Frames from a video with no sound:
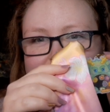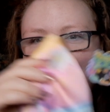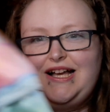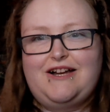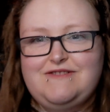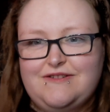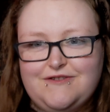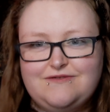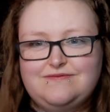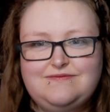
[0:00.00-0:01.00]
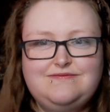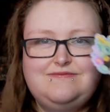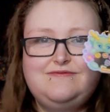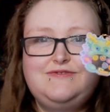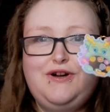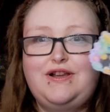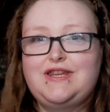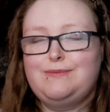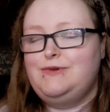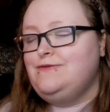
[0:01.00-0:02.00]
Like, I've never got
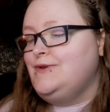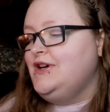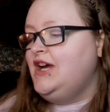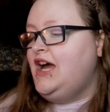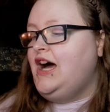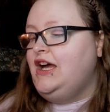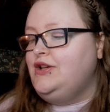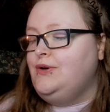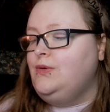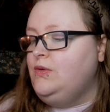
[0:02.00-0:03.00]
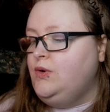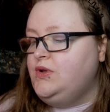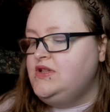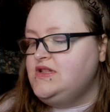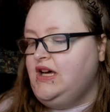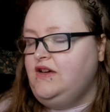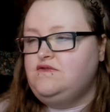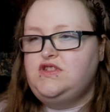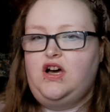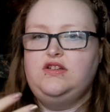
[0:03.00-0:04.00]
that before. I know Odens and I
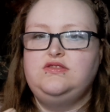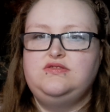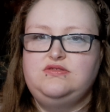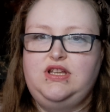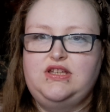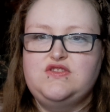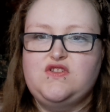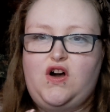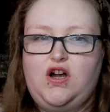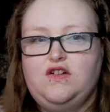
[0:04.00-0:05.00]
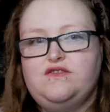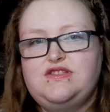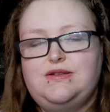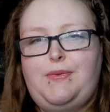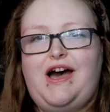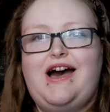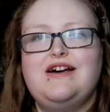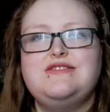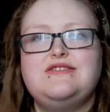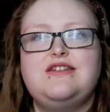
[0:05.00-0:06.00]
have done like scarves in the
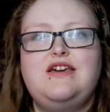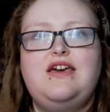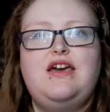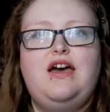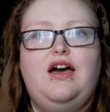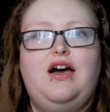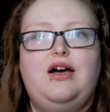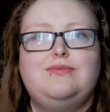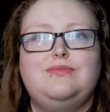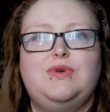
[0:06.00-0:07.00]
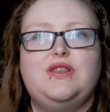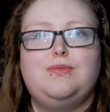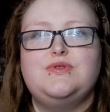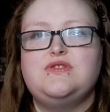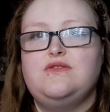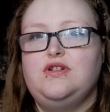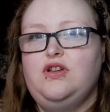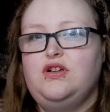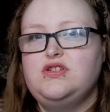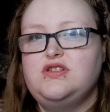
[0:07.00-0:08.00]
past with most of their
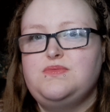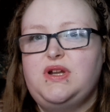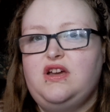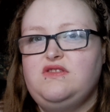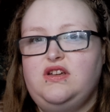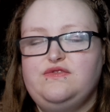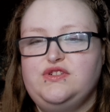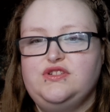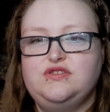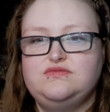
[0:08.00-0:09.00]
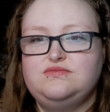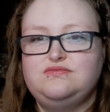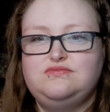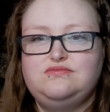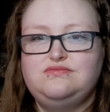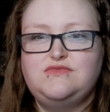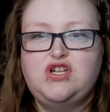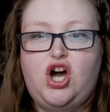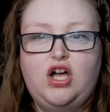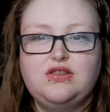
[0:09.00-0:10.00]
launches, but I've never
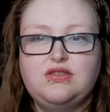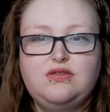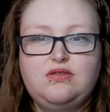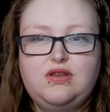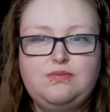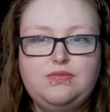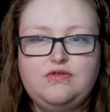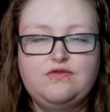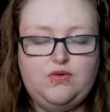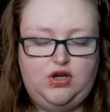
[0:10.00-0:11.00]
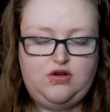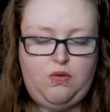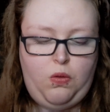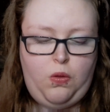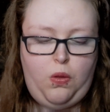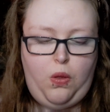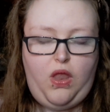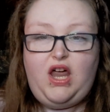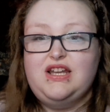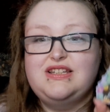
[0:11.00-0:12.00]
got them before.
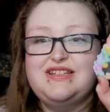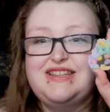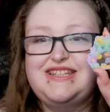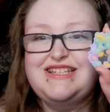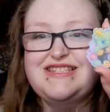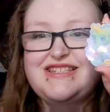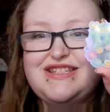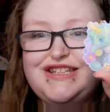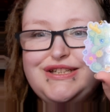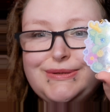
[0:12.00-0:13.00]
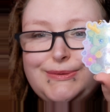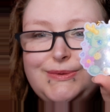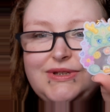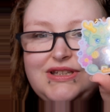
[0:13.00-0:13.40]
And this is new.